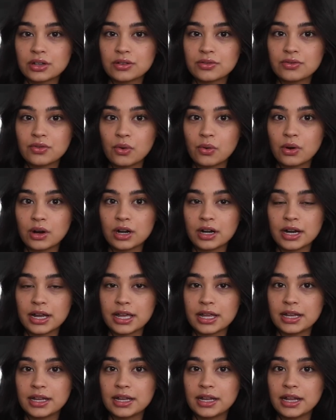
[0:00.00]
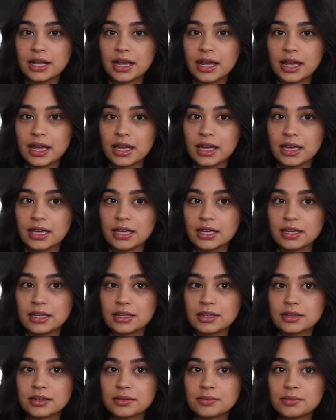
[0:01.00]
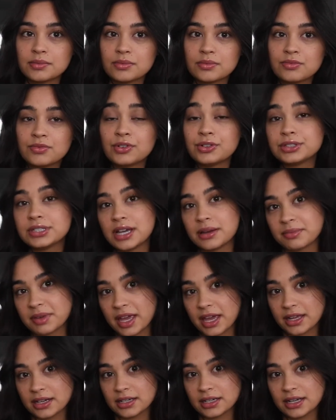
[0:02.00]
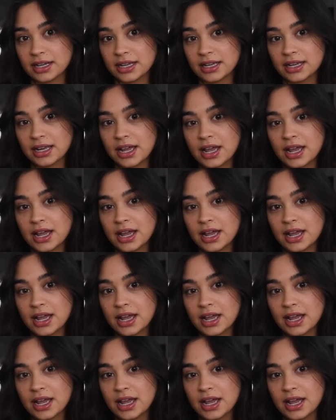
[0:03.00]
for in a full-time candidate?